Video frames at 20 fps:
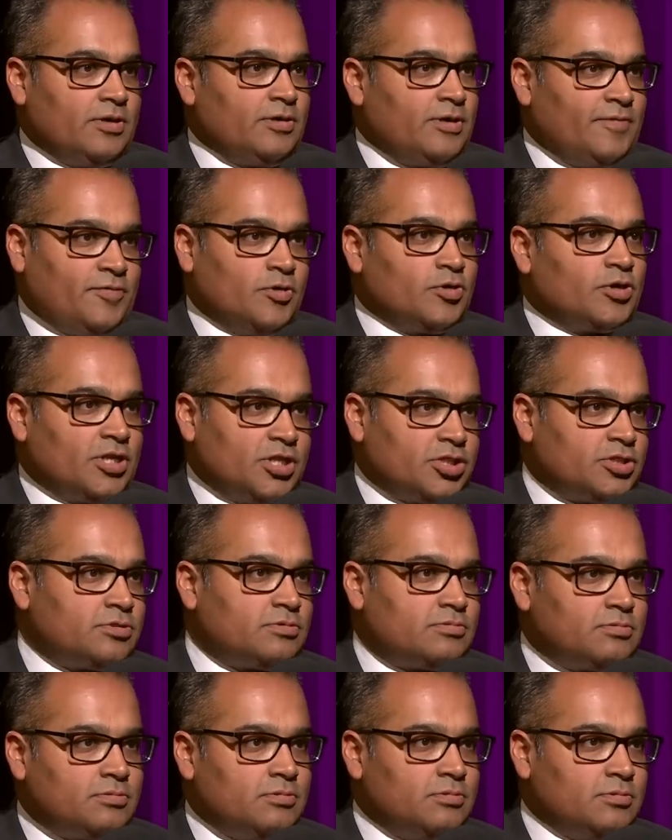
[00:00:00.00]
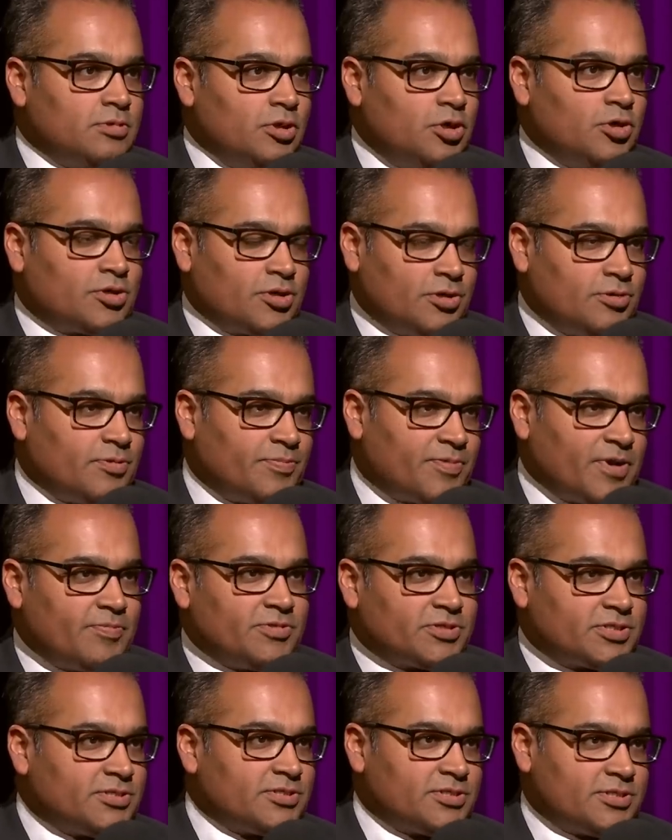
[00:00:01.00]
if you're going to look at the
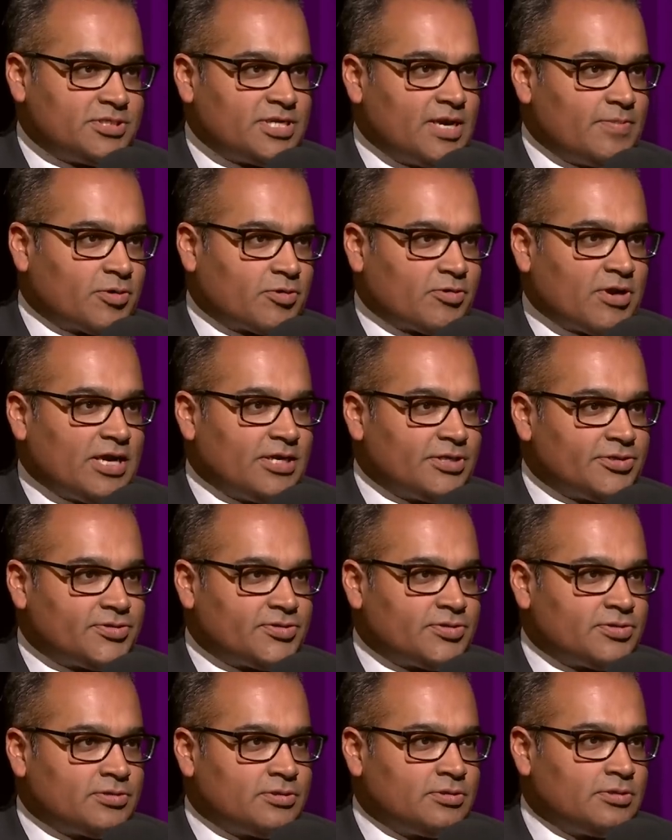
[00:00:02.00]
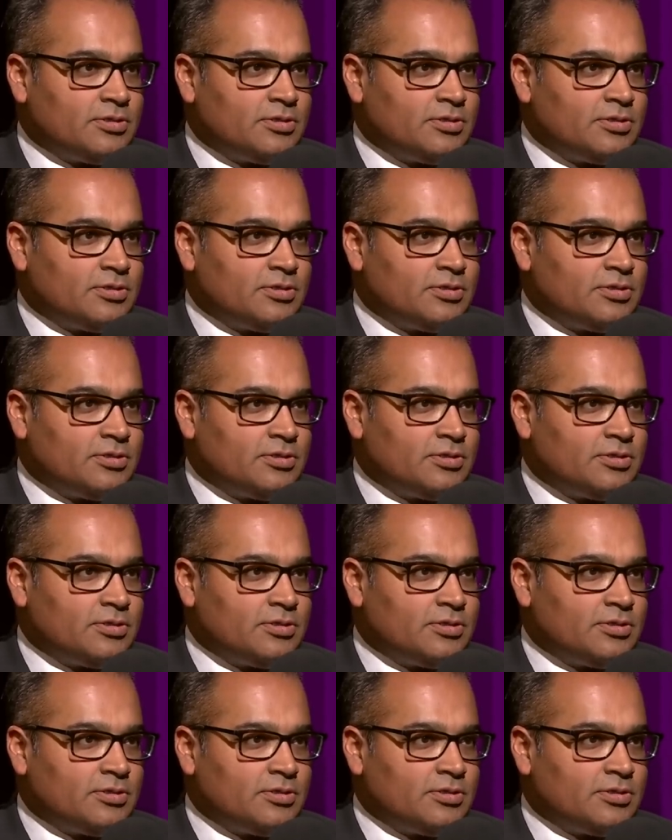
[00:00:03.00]
Republicans and the Democrats,